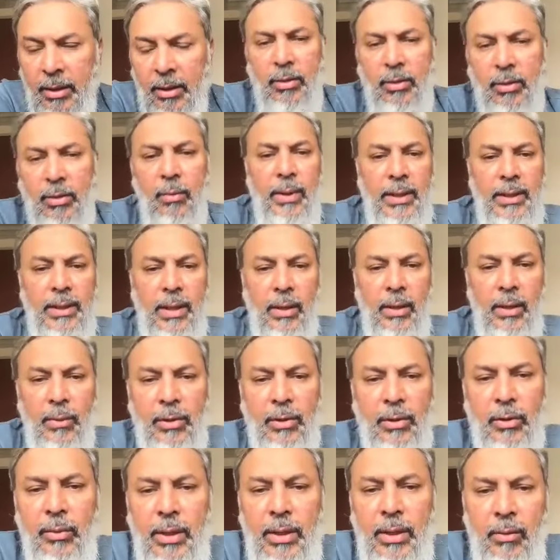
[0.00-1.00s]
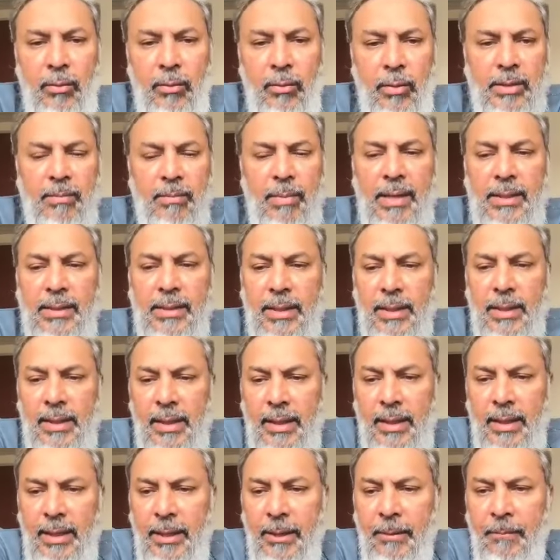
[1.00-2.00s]
So what they were doing was
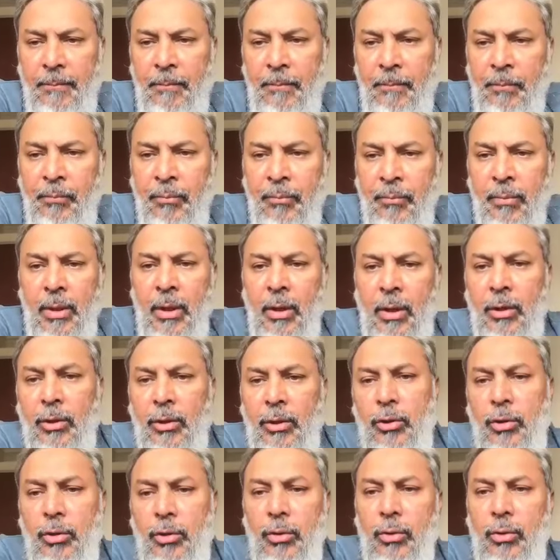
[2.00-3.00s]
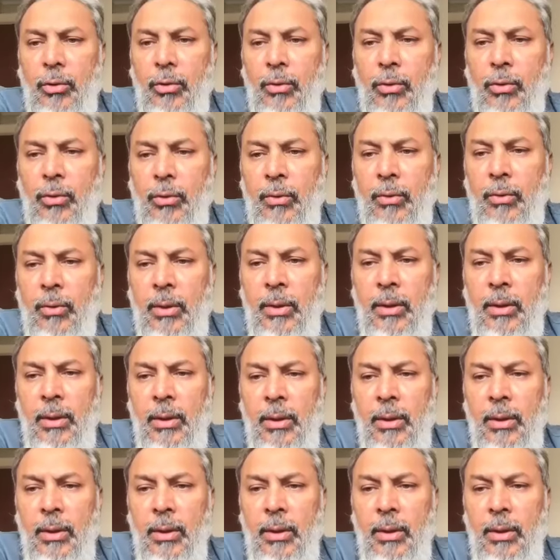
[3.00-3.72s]
basically to